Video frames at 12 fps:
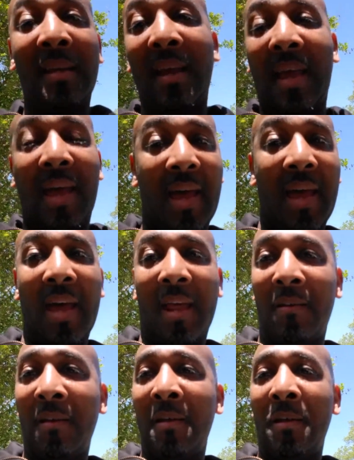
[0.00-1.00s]

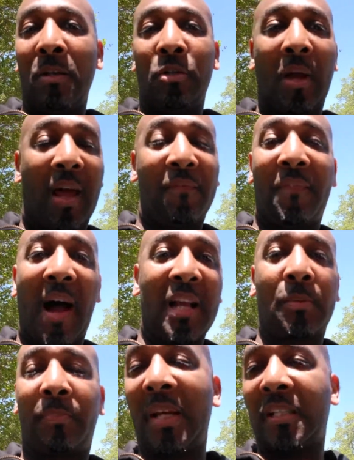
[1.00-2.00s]
and trying to find
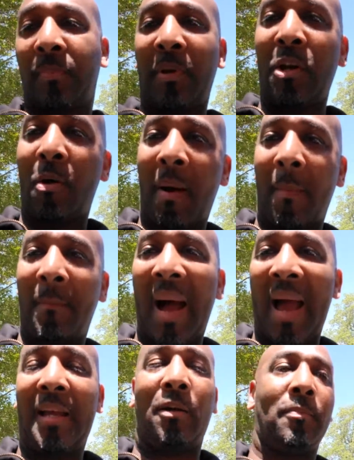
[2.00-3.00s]
some place to put it on my
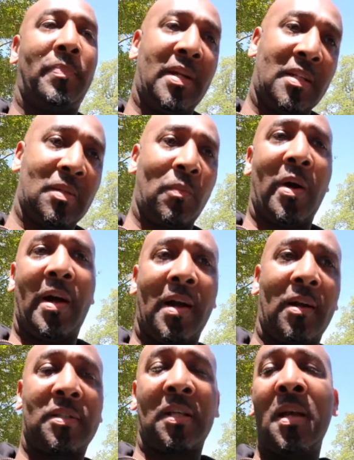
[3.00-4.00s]
bike or put it somewhere
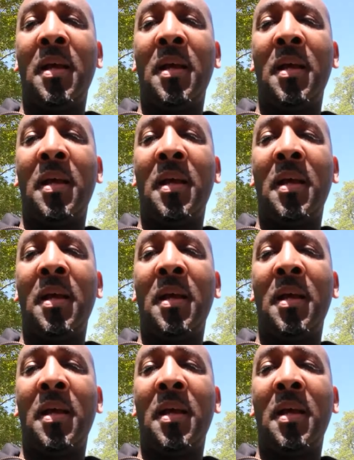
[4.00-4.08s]
else.